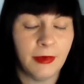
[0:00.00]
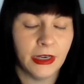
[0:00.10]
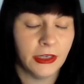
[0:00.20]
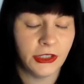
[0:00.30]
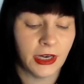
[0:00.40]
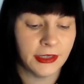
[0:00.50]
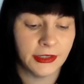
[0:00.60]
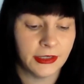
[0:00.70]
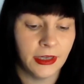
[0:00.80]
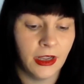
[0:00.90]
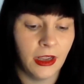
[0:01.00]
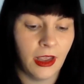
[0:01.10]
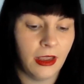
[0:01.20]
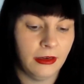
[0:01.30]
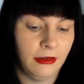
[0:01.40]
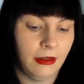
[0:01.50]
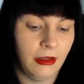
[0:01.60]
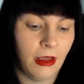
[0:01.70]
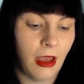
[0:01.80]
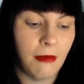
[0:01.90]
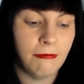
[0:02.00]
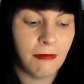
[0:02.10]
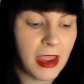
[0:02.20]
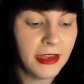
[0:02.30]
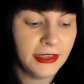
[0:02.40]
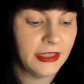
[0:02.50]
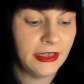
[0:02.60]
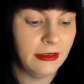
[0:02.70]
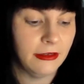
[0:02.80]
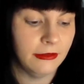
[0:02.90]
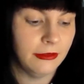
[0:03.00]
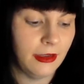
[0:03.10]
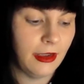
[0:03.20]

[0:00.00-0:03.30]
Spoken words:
I mean, it's just an amazing,